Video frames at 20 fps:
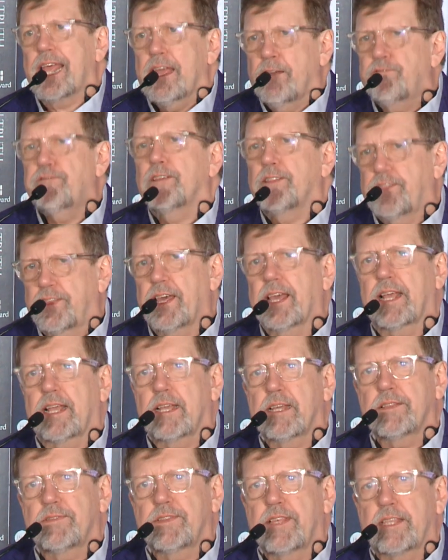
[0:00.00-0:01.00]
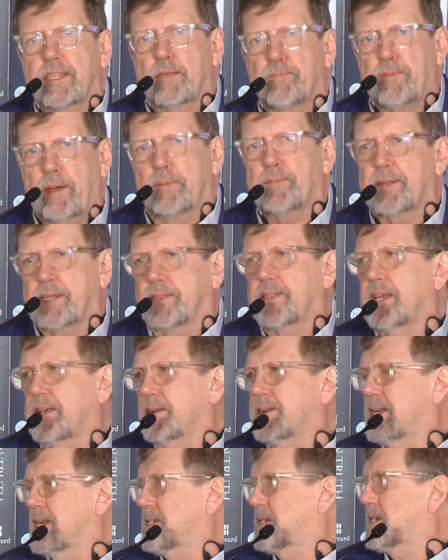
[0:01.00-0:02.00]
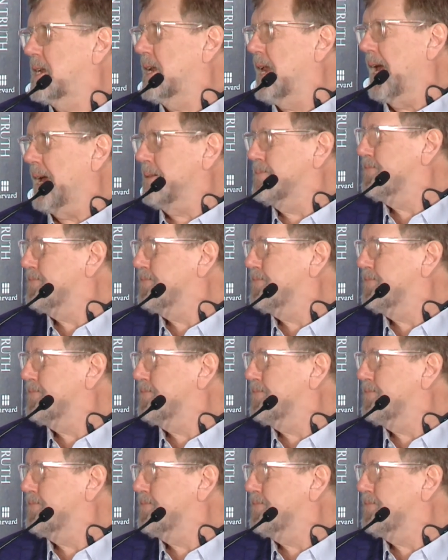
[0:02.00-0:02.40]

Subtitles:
everything that the public theater does today.